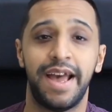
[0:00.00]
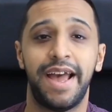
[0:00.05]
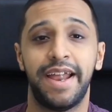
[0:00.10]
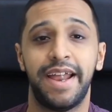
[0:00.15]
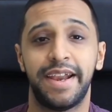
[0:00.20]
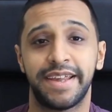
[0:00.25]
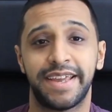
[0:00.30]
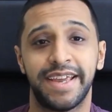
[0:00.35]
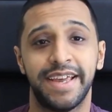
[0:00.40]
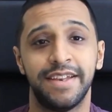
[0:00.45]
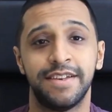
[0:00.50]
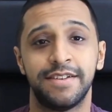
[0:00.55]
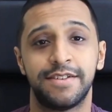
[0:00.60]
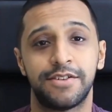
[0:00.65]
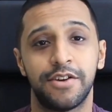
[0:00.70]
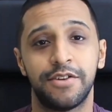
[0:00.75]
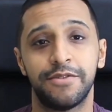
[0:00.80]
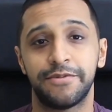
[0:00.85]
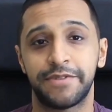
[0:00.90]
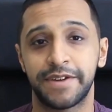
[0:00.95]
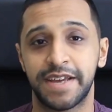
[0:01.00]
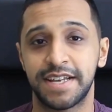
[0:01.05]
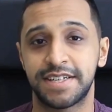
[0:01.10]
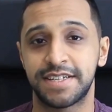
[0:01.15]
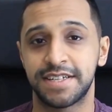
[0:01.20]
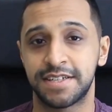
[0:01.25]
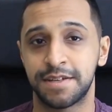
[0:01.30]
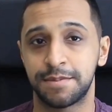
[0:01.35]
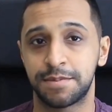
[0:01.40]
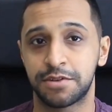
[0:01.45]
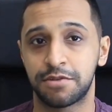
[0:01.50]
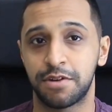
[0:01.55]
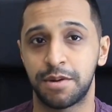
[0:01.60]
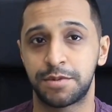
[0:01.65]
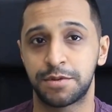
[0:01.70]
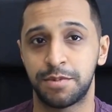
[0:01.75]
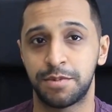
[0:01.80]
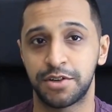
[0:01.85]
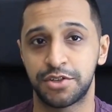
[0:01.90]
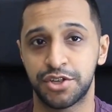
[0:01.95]
And again, don't forget to
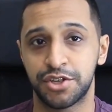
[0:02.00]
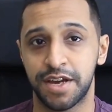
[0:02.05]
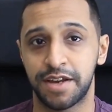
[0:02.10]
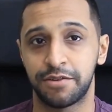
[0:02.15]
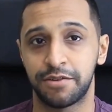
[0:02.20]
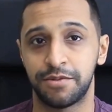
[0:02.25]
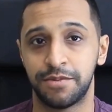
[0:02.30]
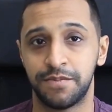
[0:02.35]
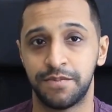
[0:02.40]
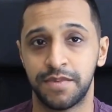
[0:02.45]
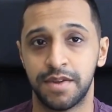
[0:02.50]
subscribe to my channel.